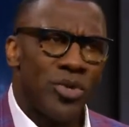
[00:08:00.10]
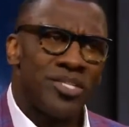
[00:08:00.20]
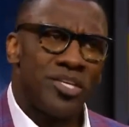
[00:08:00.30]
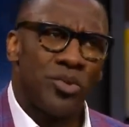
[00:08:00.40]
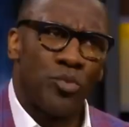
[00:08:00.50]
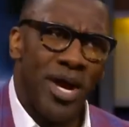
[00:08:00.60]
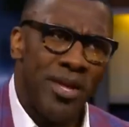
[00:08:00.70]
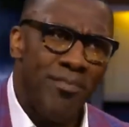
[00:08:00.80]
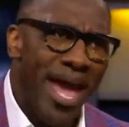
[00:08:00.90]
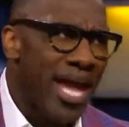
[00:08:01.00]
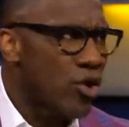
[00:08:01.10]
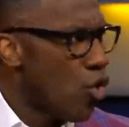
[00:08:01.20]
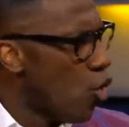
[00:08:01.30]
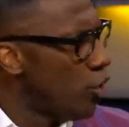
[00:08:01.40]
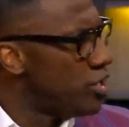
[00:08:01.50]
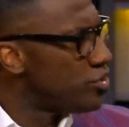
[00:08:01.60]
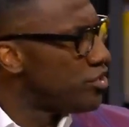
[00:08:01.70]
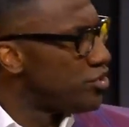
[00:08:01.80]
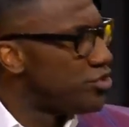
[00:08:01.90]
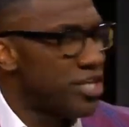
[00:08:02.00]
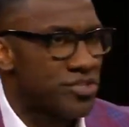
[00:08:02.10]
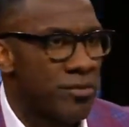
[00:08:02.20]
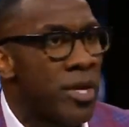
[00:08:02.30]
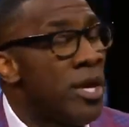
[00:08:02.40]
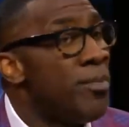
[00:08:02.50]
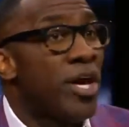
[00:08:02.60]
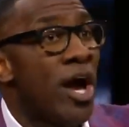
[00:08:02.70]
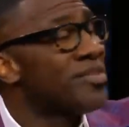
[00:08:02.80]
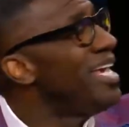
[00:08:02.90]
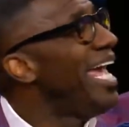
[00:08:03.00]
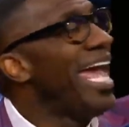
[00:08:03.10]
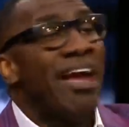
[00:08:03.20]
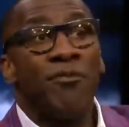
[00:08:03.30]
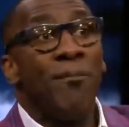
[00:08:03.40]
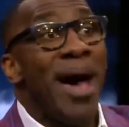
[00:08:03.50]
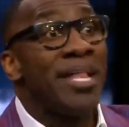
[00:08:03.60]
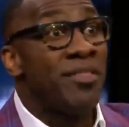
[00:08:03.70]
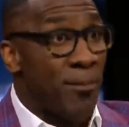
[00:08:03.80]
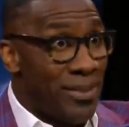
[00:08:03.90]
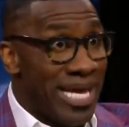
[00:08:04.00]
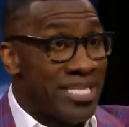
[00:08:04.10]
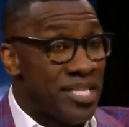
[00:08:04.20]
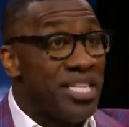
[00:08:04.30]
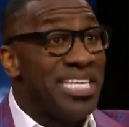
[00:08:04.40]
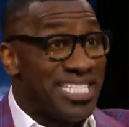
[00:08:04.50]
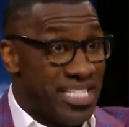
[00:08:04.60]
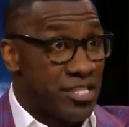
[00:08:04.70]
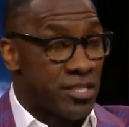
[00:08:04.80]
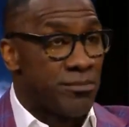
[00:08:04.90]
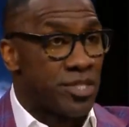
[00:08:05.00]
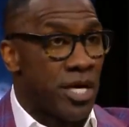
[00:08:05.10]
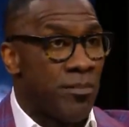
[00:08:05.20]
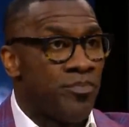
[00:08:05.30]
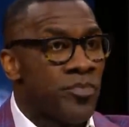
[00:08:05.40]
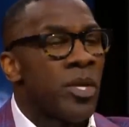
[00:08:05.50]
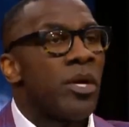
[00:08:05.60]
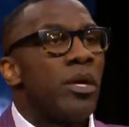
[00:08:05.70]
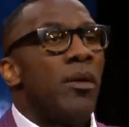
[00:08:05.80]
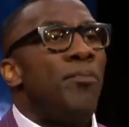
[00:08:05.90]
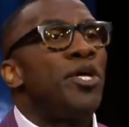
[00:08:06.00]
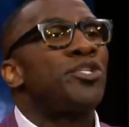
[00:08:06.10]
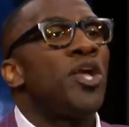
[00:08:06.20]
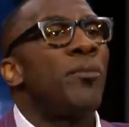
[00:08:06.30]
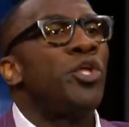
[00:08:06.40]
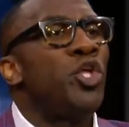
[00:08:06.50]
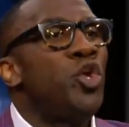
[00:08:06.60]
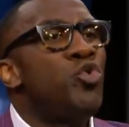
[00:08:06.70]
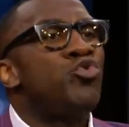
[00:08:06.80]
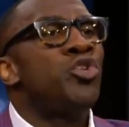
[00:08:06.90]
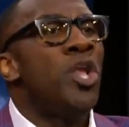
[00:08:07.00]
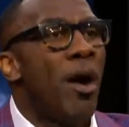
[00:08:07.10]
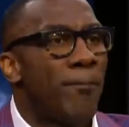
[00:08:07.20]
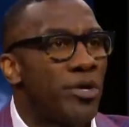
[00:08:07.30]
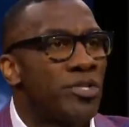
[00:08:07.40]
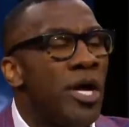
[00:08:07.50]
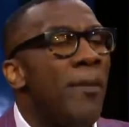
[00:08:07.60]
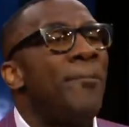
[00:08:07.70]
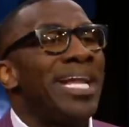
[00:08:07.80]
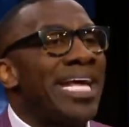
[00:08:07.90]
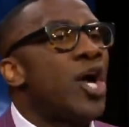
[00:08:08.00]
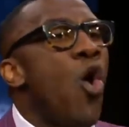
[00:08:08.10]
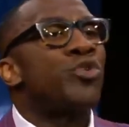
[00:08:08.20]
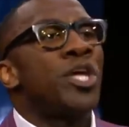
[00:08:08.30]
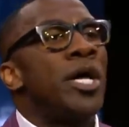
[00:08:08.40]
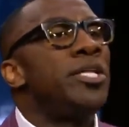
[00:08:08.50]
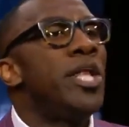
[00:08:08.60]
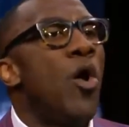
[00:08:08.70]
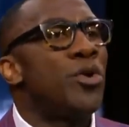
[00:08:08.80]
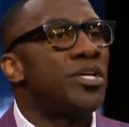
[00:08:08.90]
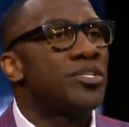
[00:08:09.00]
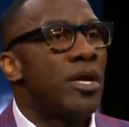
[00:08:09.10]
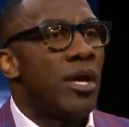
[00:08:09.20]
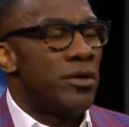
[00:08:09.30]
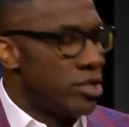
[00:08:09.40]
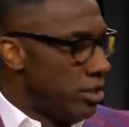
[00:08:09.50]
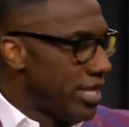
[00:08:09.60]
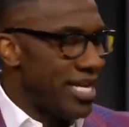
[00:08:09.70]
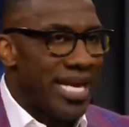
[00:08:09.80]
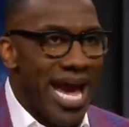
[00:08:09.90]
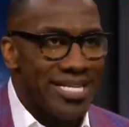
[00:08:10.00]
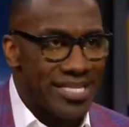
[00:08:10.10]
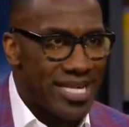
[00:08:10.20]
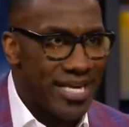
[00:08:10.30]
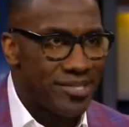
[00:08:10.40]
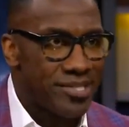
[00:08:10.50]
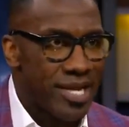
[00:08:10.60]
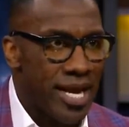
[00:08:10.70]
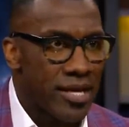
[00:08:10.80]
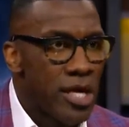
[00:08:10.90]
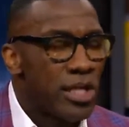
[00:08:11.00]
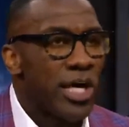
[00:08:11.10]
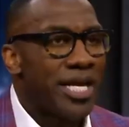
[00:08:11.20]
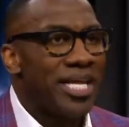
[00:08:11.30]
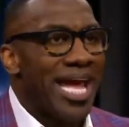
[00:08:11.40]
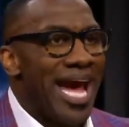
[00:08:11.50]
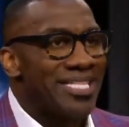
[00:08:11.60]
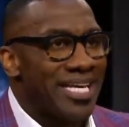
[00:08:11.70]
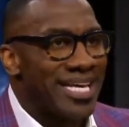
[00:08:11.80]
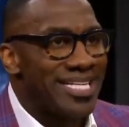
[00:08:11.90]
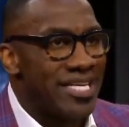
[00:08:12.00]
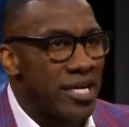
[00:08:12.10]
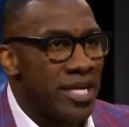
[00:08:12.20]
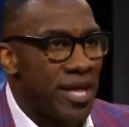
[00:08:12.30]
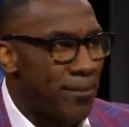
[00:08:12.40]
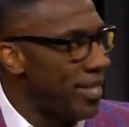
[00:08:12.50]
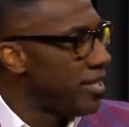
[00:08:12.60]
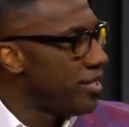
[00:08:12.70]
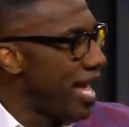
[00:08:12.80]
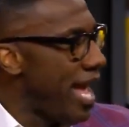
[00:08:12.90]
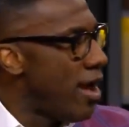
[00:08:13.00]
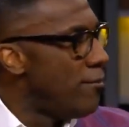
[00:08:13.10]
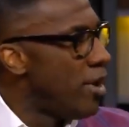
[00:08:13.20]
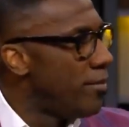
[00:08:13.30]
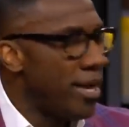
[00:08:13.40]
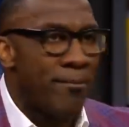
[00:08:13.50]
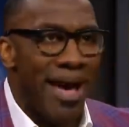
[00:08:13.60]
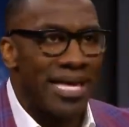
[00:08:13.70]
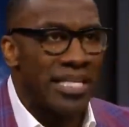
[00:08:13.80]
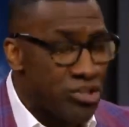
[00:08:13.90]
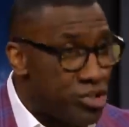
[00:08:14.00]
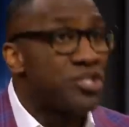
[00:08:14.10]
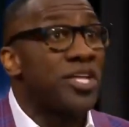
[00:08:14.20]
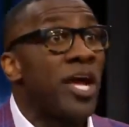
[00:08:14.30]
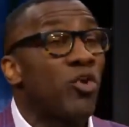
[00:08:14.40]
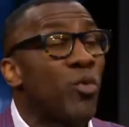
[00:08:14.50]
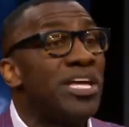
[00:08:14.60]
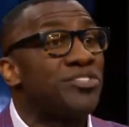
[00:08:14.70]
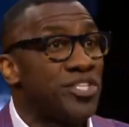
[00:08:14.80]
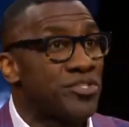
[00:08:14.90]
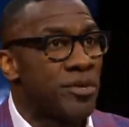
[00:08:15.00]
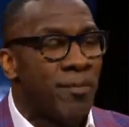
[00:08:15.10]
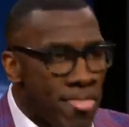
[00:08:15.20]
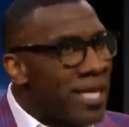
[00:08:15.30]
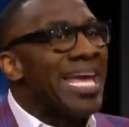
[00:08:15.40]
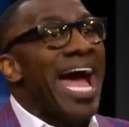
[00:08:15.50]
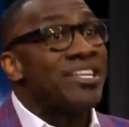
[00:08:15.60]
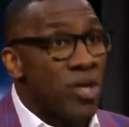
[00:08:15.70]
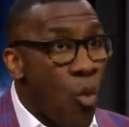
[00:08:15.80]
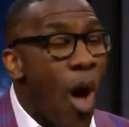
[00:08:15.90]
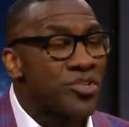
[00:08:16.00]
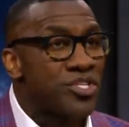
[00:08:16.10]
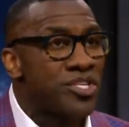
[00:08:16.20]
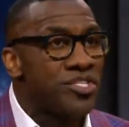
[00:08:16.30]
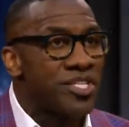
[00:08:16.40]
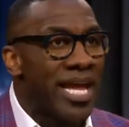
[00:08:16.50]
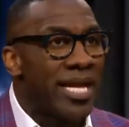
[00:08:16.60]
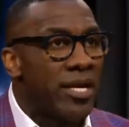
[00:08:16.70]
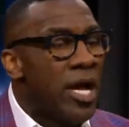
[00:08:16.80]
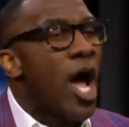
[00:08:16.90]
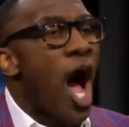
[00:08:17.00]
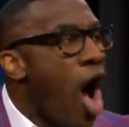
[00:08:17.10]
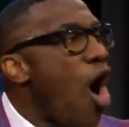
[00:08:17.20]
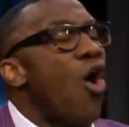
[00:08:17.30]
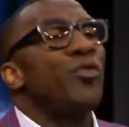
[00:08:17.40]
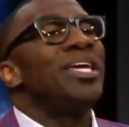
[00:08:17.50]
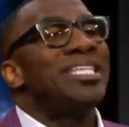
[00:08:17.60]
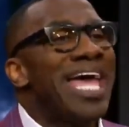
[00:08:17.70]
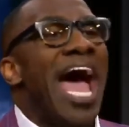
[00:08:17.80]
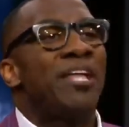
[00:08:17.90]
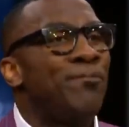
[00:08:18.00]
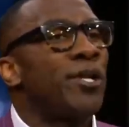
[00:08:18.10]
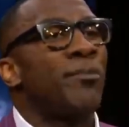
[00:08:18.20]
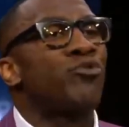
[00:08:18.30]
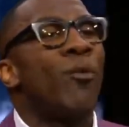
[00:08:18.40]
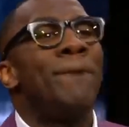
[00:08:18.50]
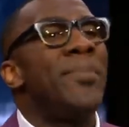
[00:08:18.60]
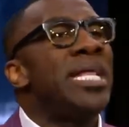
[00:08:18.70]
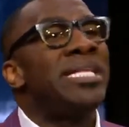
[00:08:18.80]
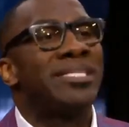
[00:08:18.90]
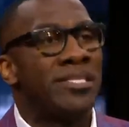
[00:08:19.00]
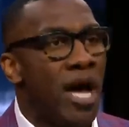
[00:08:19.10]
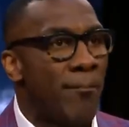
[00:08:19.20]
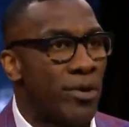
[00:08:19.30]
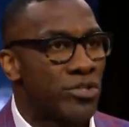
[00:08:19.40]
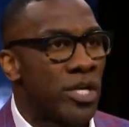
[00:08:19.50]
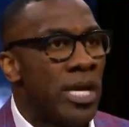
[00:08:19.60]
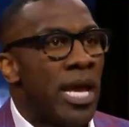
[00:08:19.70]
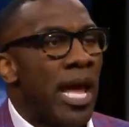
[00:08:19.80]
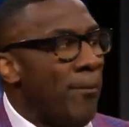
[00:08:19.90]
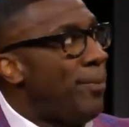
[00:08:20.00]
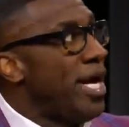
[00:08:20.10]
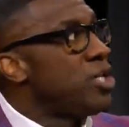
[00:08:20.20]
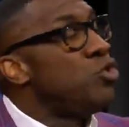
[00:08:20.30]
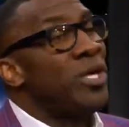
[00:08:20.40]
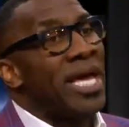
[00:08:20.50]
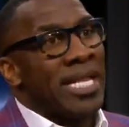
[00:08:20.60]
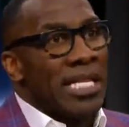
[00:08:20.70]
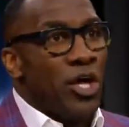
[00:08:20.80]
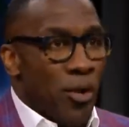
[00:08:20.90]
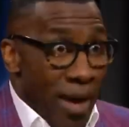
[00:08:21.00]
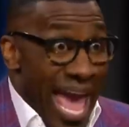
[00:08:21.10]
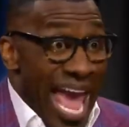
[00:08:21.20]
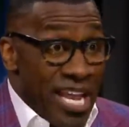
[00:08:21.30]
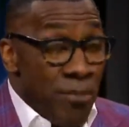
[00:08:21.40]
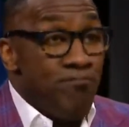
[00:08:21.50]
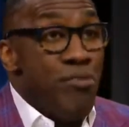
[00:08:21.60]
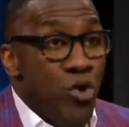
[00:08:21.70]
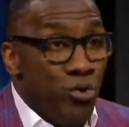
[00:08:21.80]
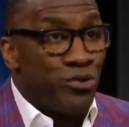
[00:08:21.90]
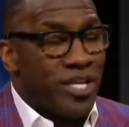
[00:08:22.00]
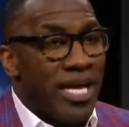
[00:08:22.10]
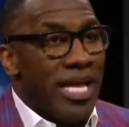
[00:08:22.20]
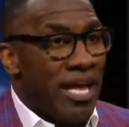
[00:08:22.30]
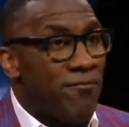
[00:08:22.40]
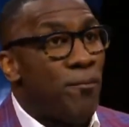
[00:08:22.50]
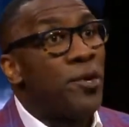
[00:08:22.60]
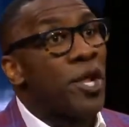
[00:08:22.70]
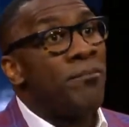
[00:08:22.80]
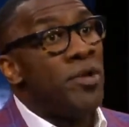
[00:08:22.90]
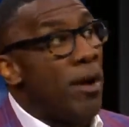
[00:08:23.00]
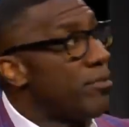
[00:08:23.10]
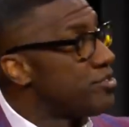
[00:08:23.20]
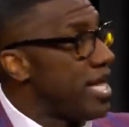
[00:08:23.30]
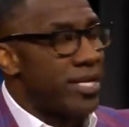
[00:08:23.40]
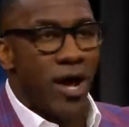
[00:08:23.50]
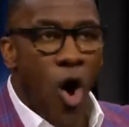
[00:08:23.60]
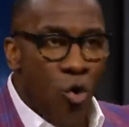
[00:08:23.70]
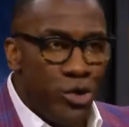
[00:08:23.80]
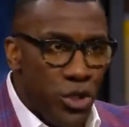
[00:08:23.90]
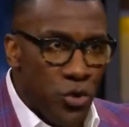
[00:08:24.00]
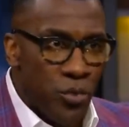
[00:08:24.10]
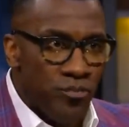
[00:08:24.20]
is it the running back or is it the system? Because everybody that plays in these systems, Skip, puts up huge numbers, but it goes unnoticed. Look at the guys at Texas Tech. Look at the guys at Kentucky that played under Hal Mumme and Mike Leach. This air raid system. Guys at Washington State. All these guys put up tremendous numbers, but you get a little added boost if you put up numbers at OU.